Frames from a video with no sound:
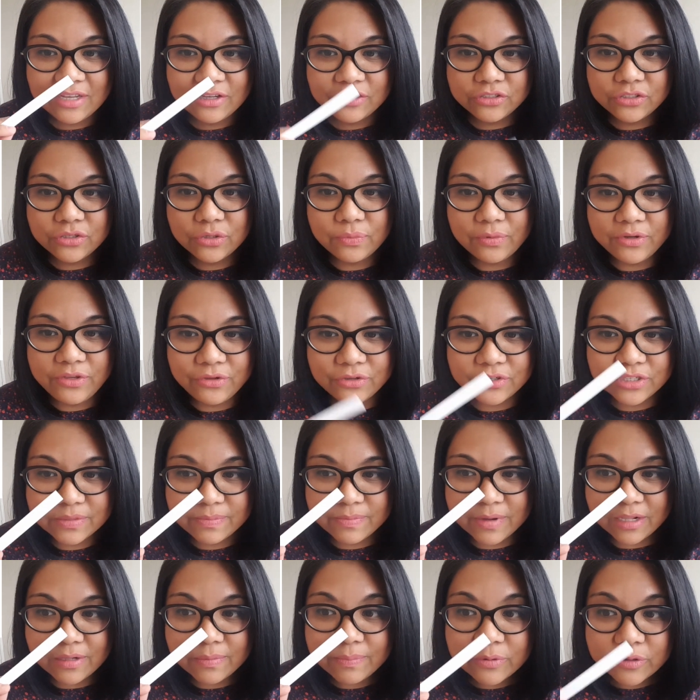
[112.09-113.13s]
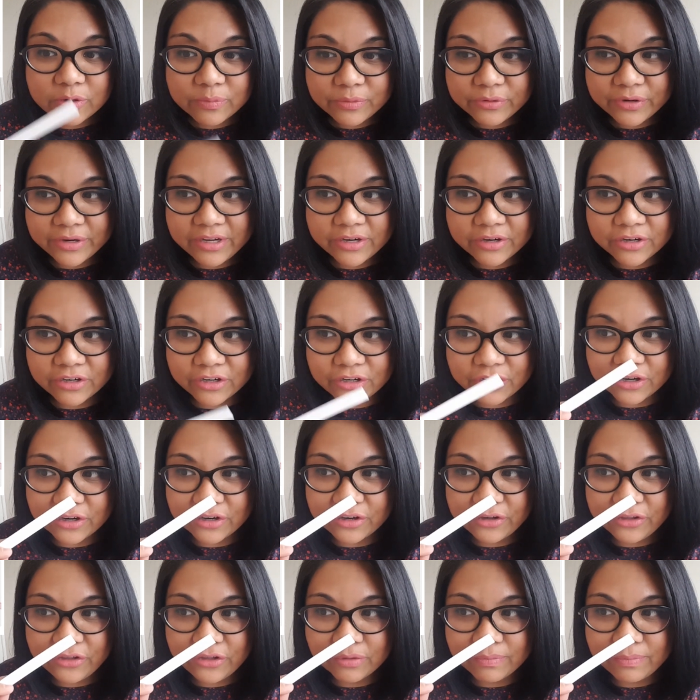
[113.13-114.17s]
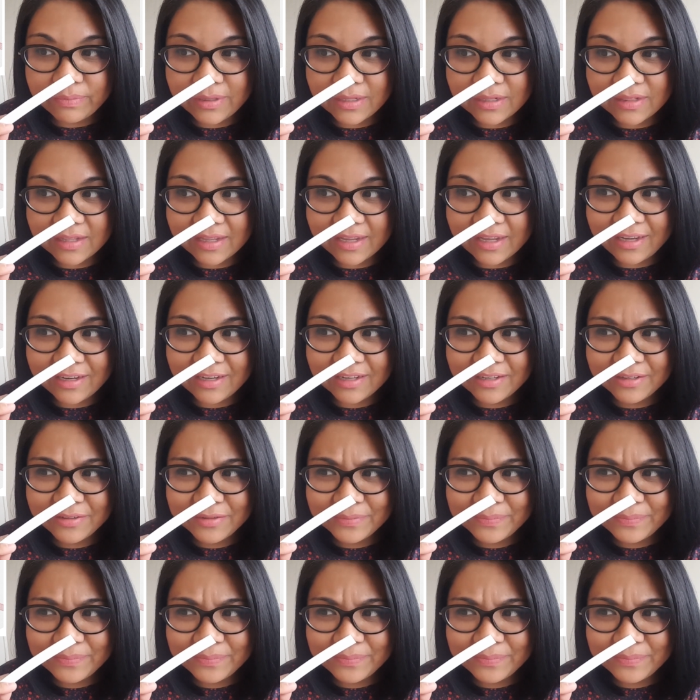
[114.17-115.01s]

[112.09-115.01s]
So, when you smell Burberry Her, you'll be like,